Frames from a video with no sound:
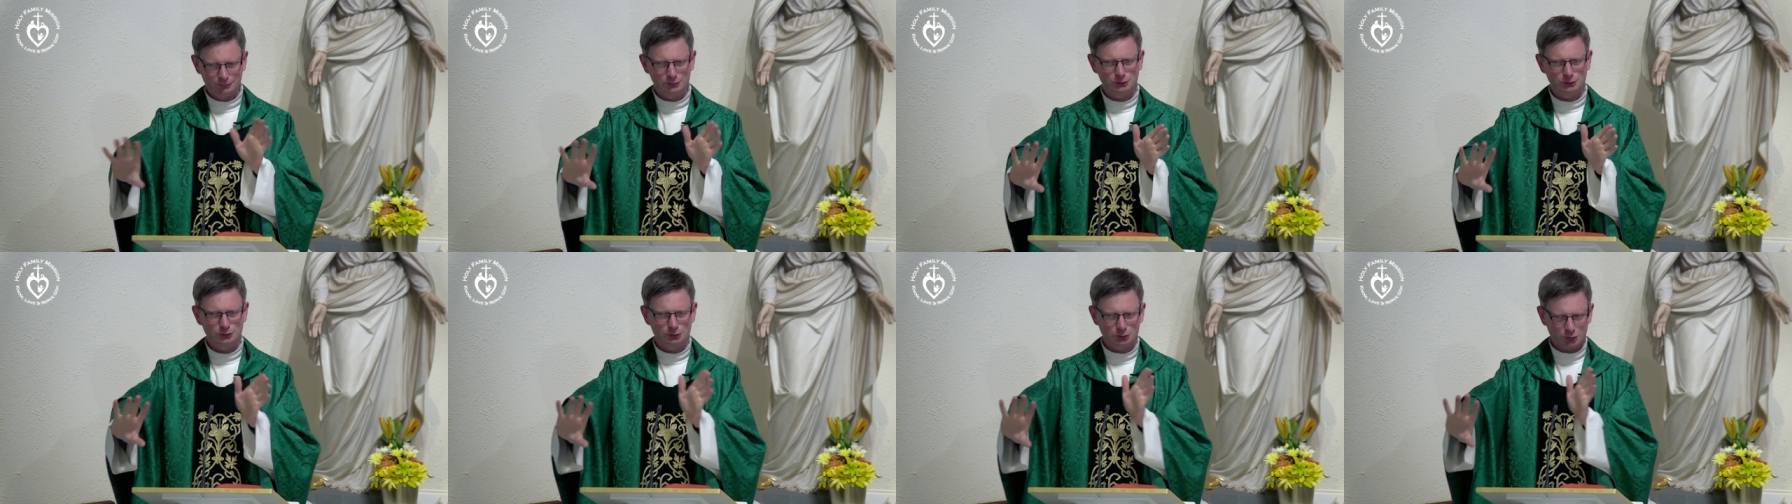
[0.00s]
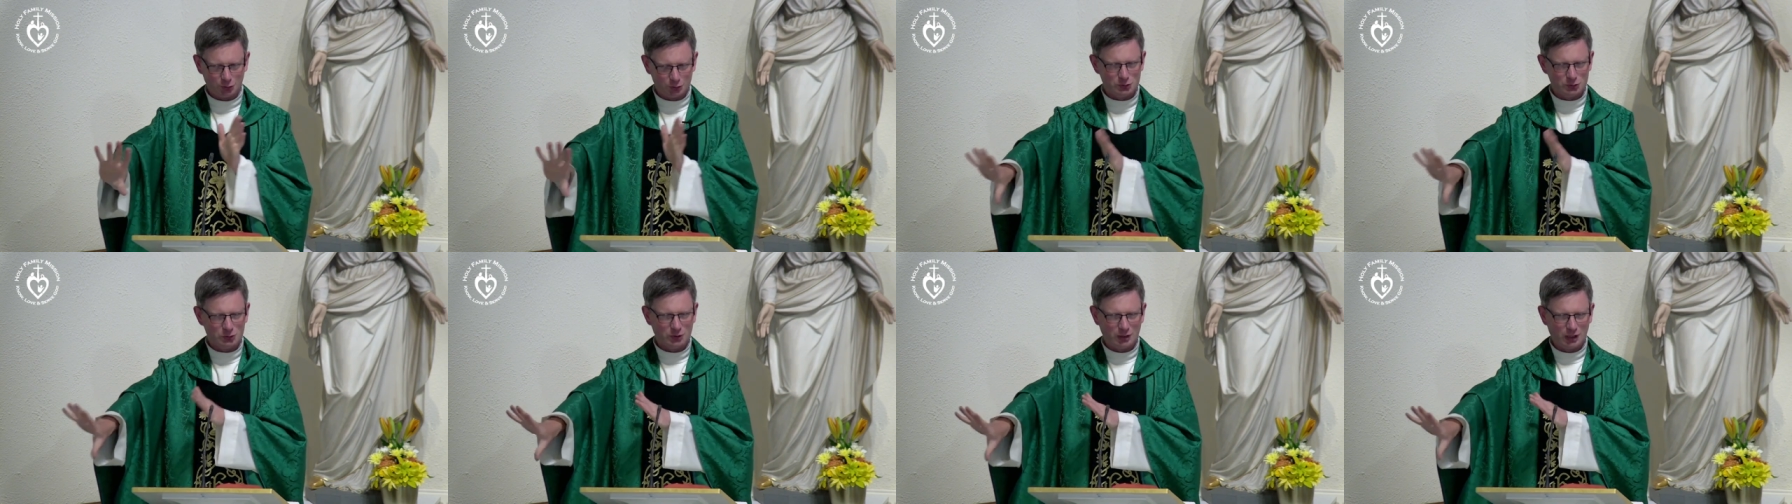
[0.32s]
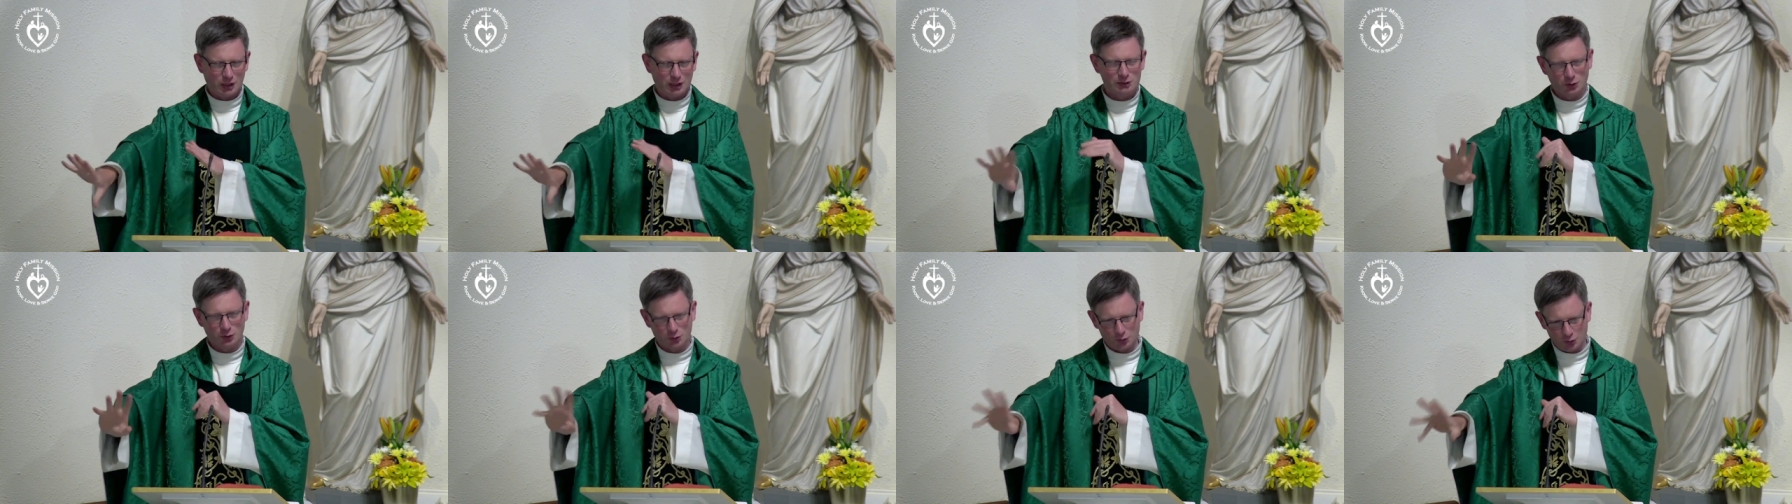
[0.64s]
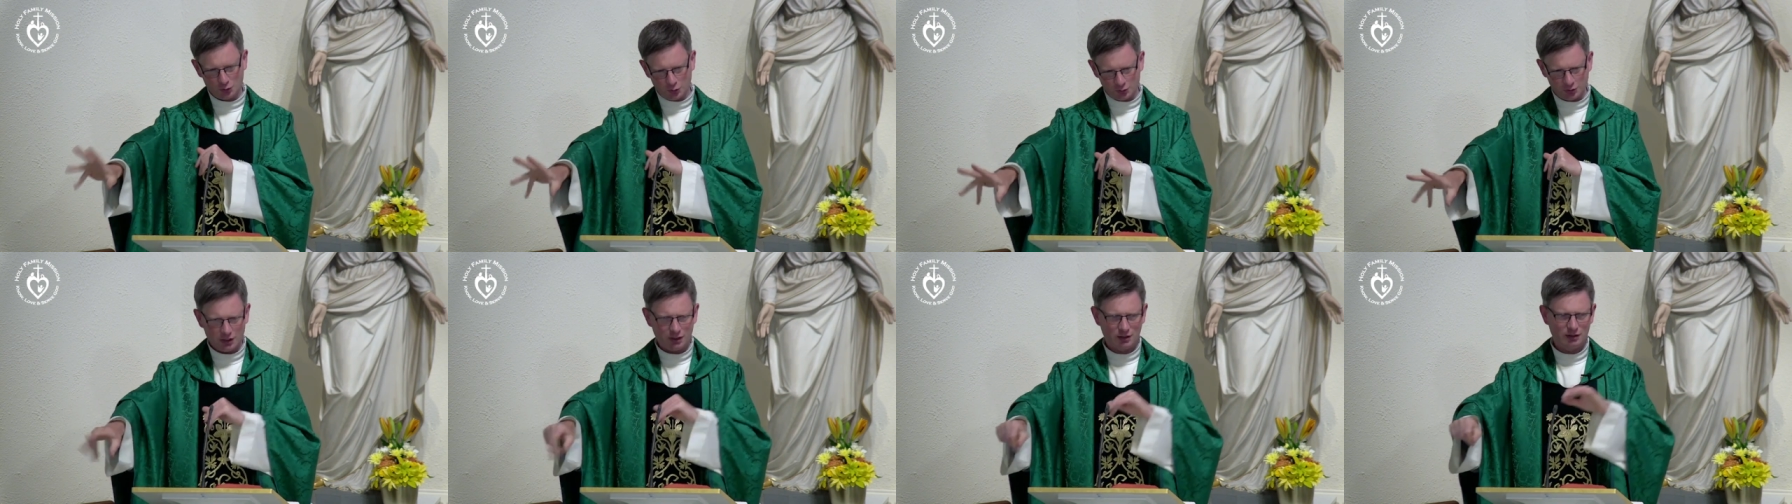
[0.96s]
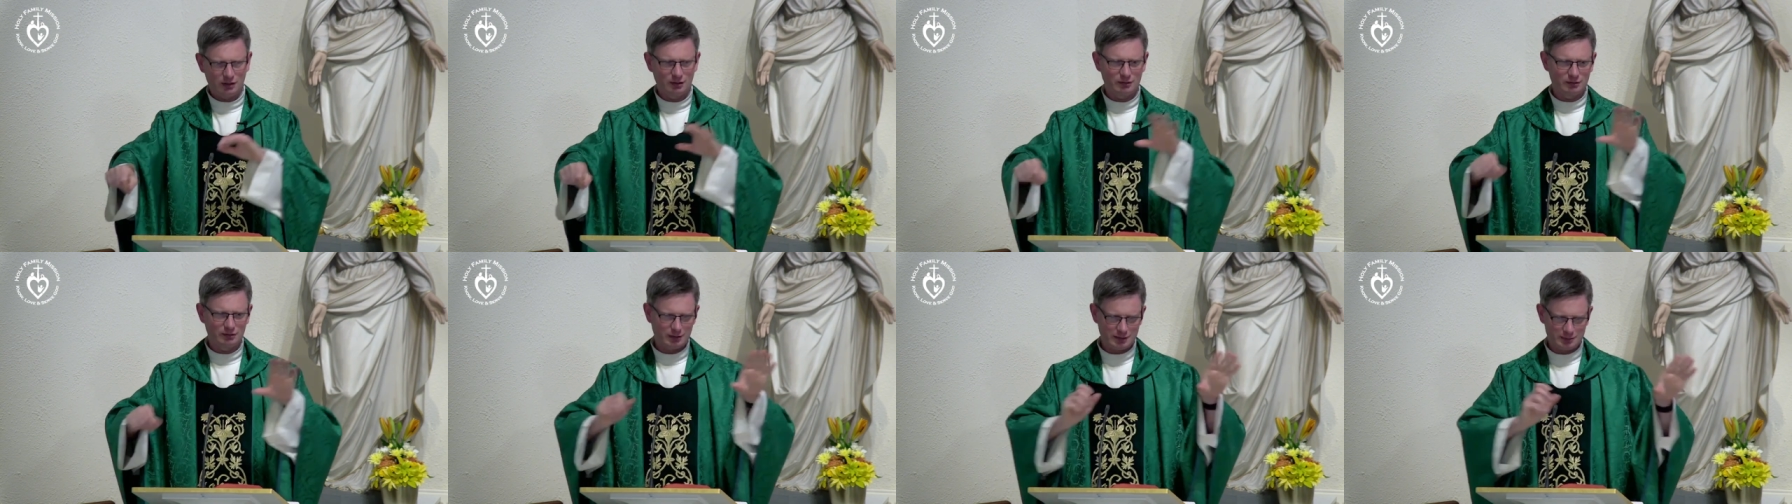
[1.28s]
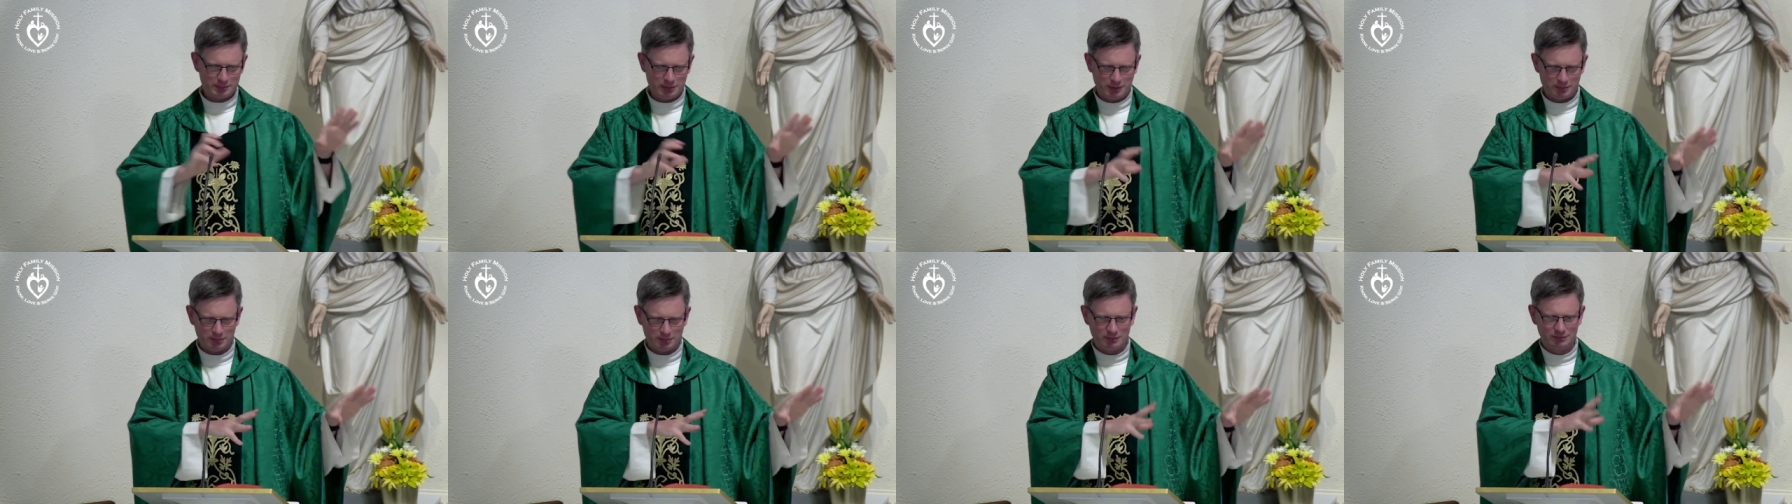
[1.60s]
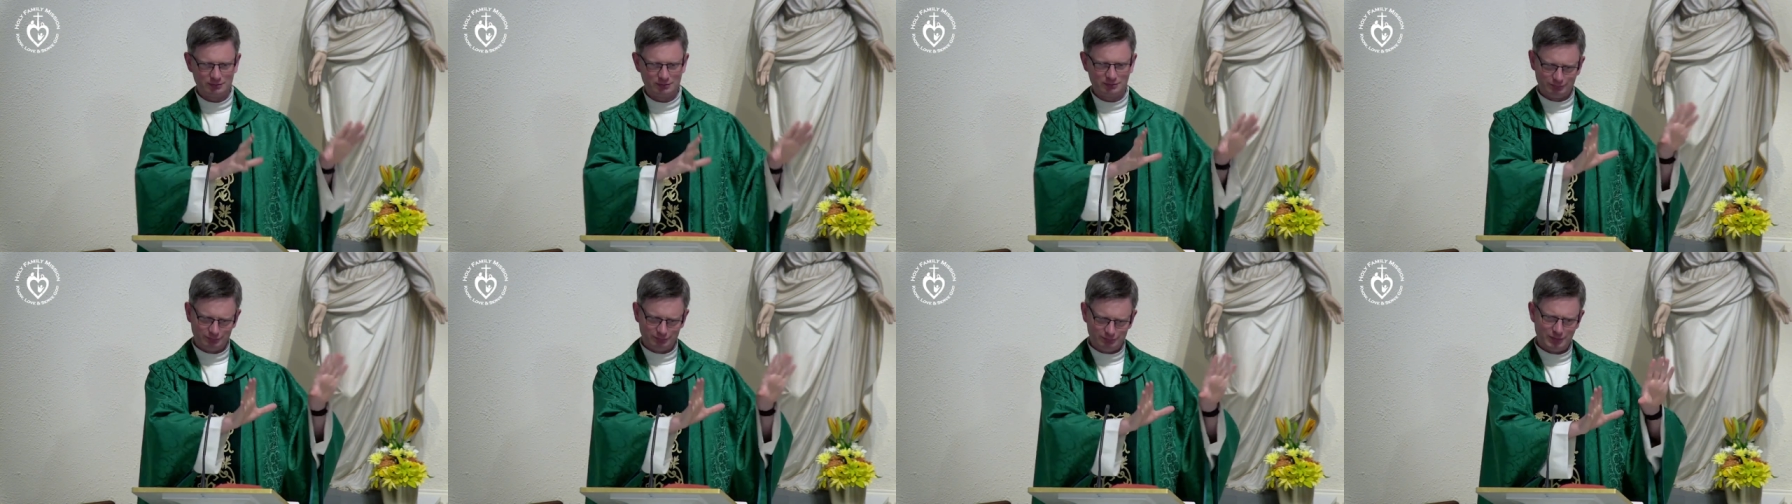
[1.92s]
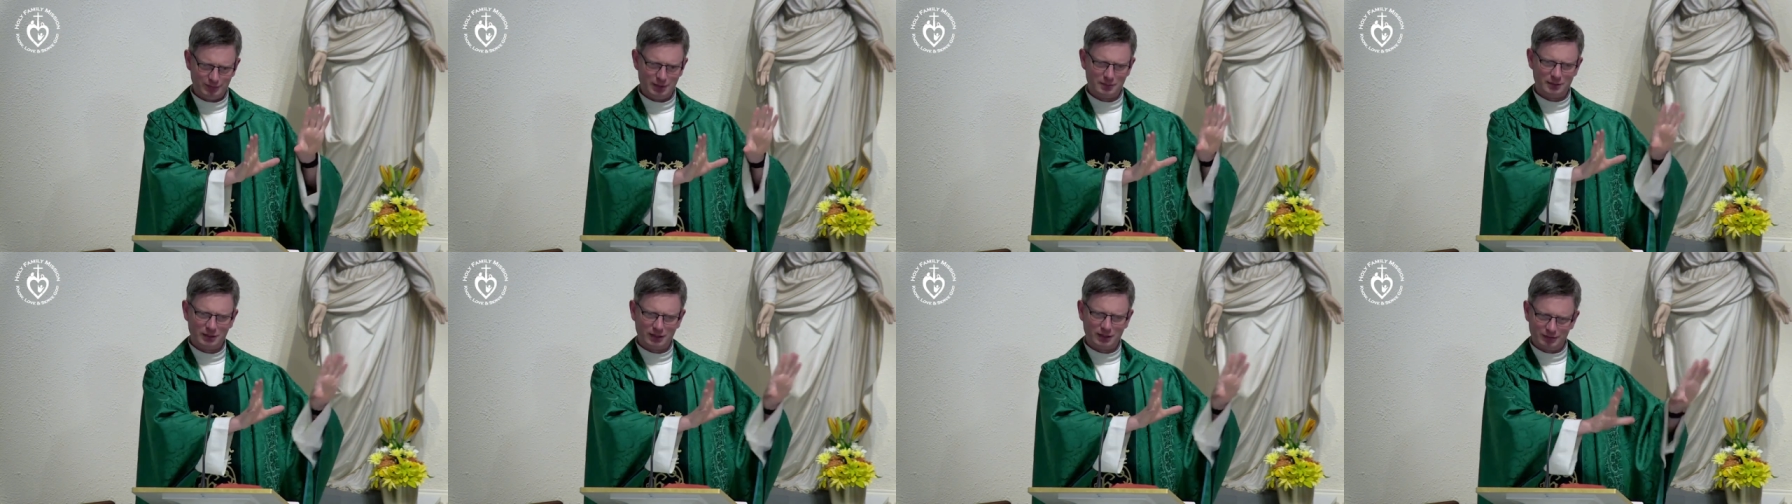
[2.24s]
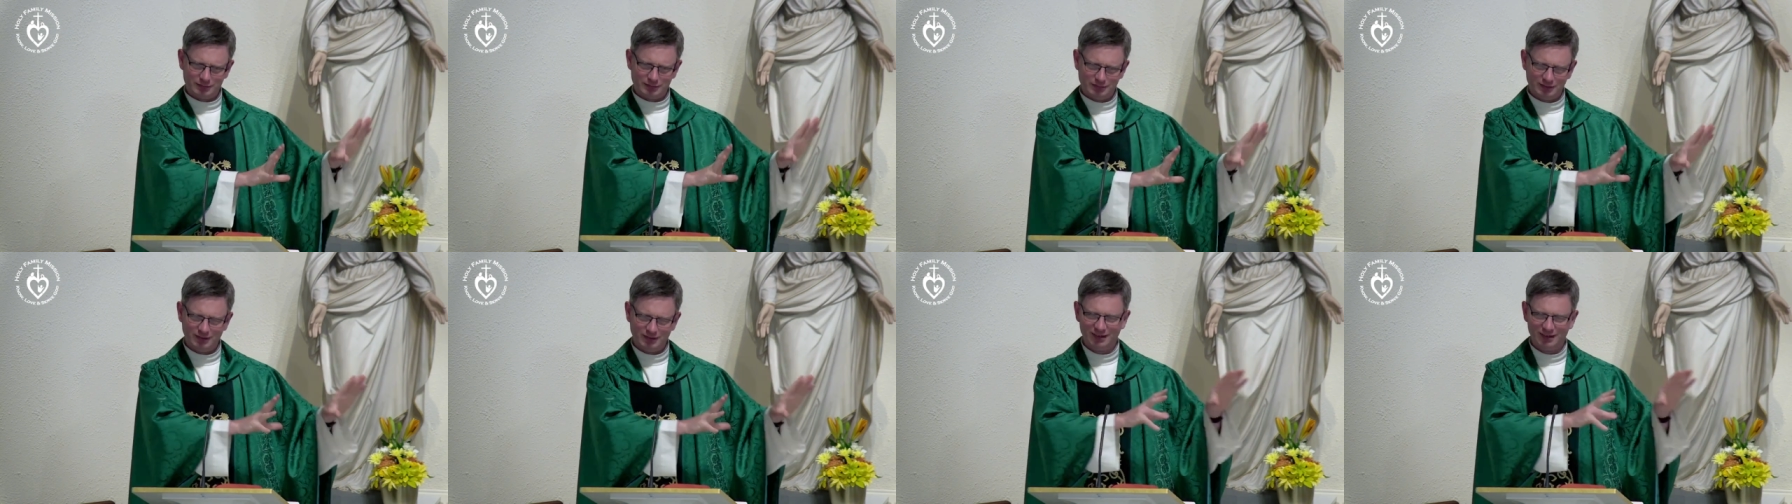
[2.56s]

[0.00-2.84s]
Don't do that, don't go there, these people, maybe not.